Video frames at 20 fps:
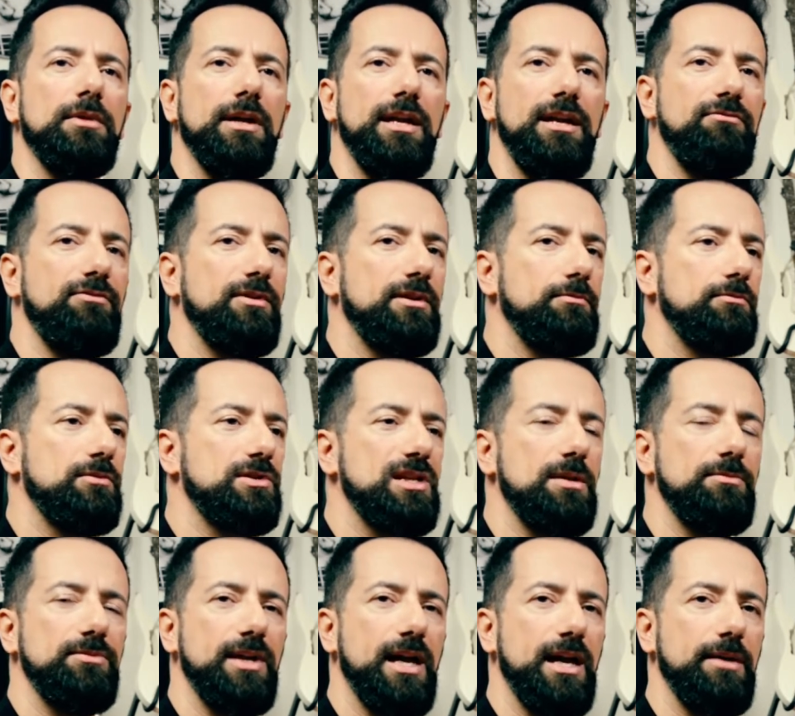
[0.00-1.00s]
even
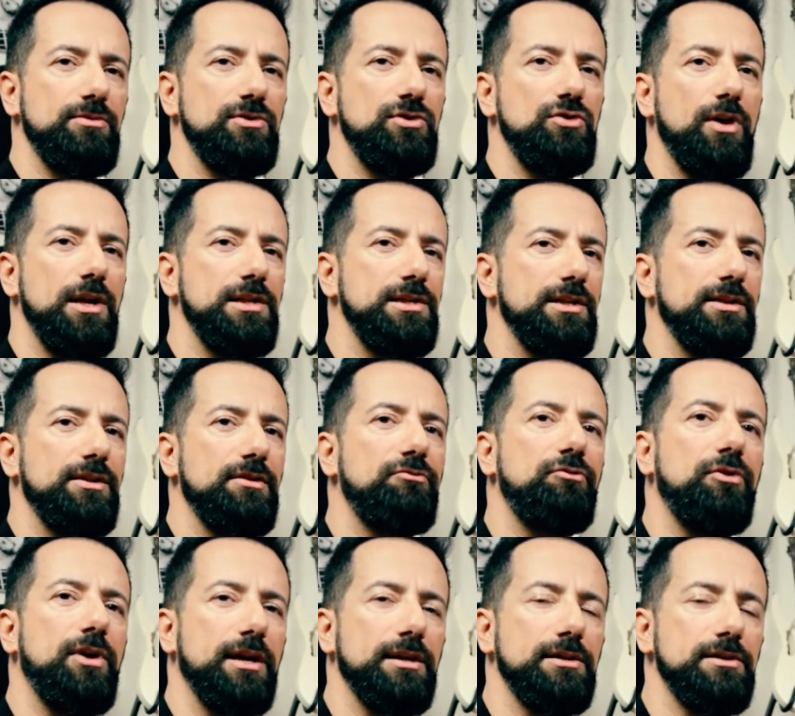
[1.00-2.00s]
sometimes dressing the
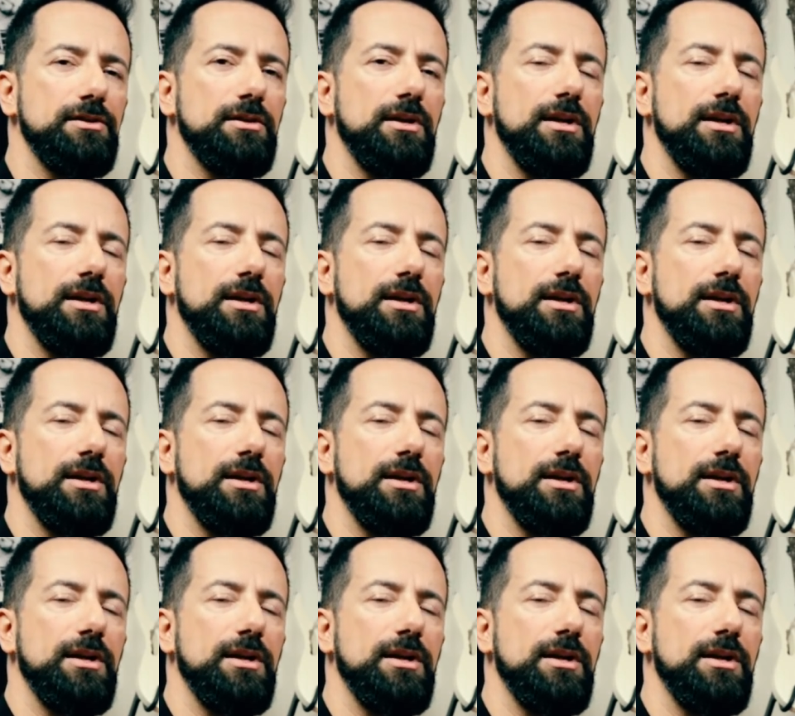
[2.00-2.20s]
frets,